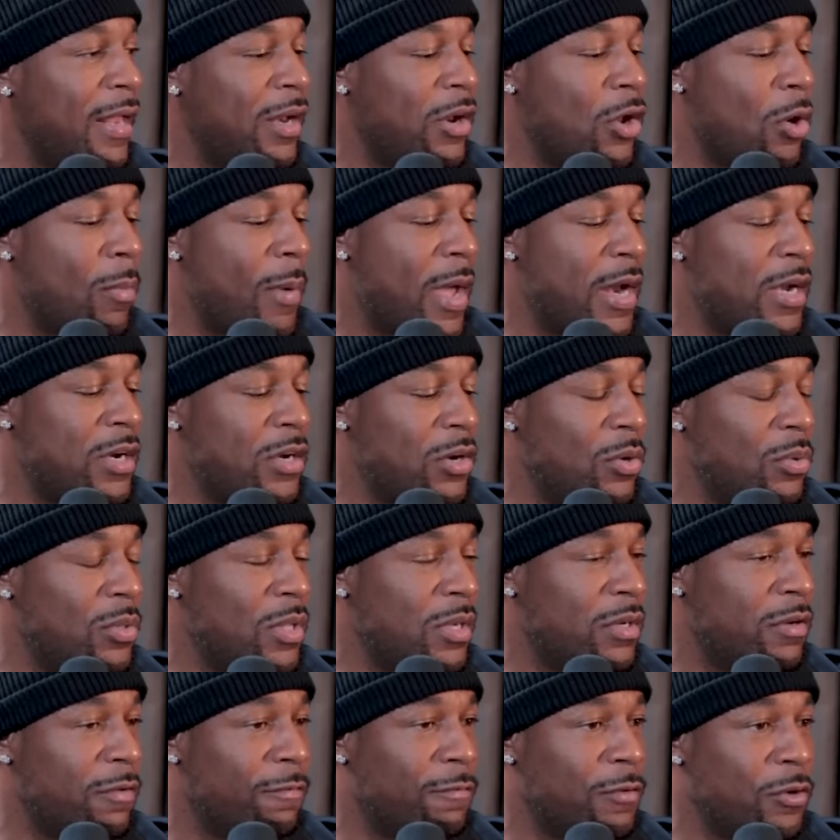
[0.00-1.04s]
And nobody knew
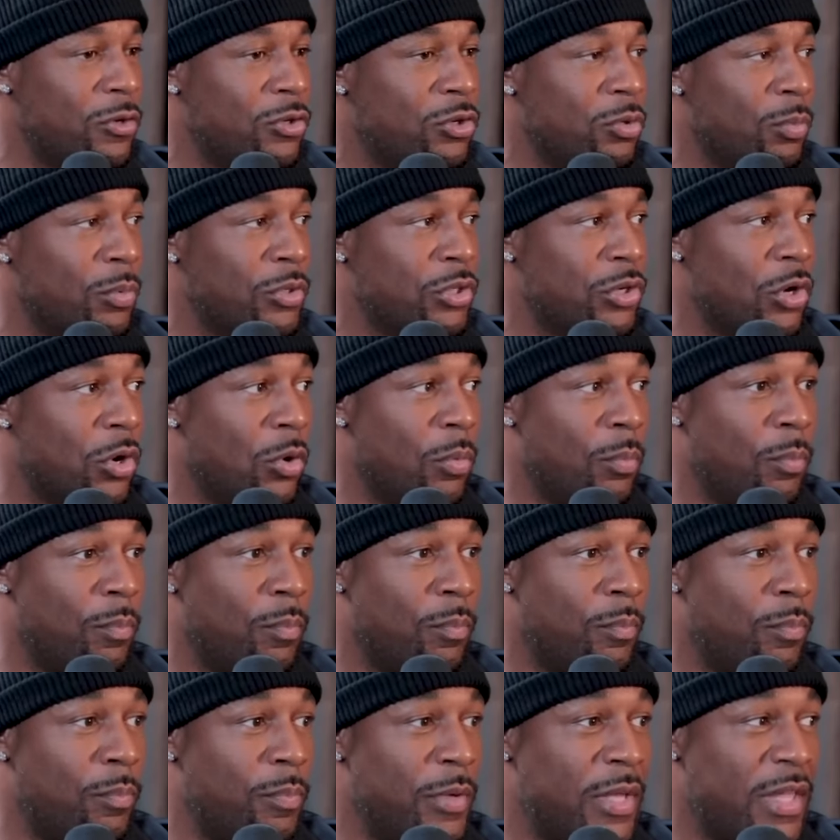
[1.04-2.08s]
that the future was going to
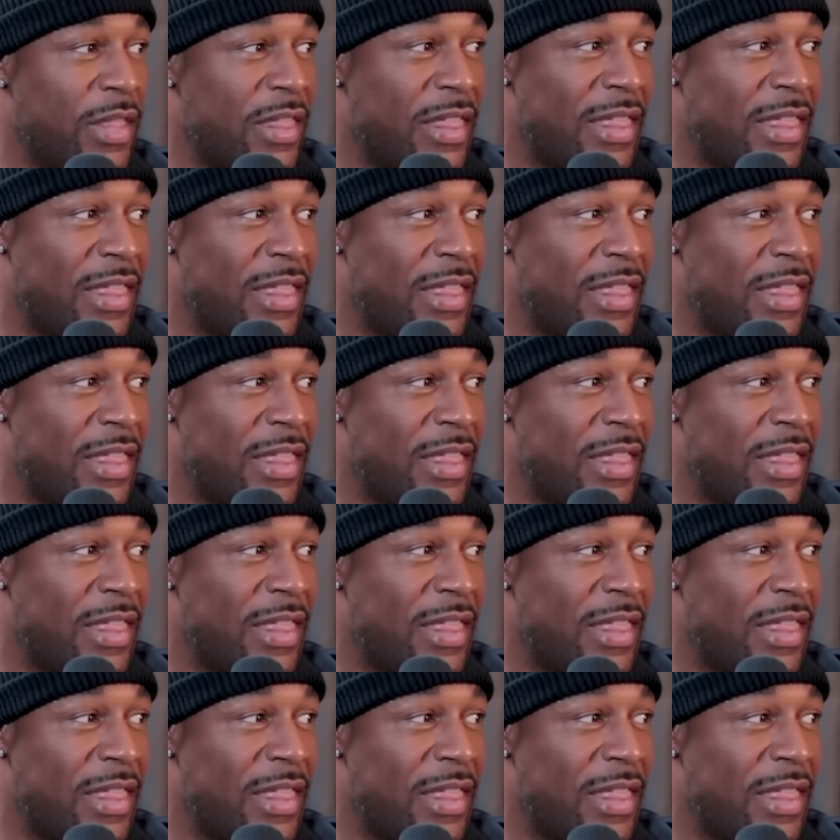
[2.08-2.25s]
be